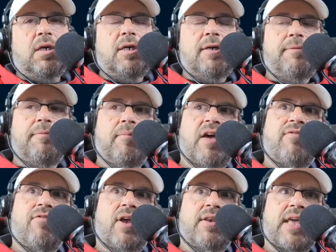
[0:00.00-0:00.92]
my
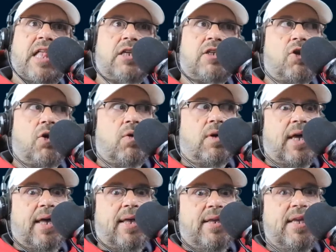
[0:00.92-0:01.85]
friend Alex Koch
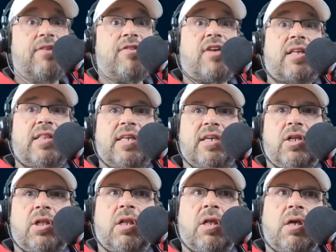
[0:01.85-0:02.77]
at Insight
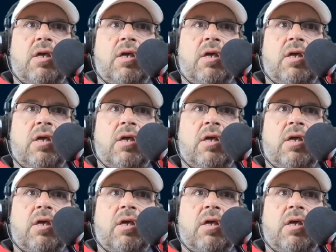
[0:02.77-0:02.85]
Legal.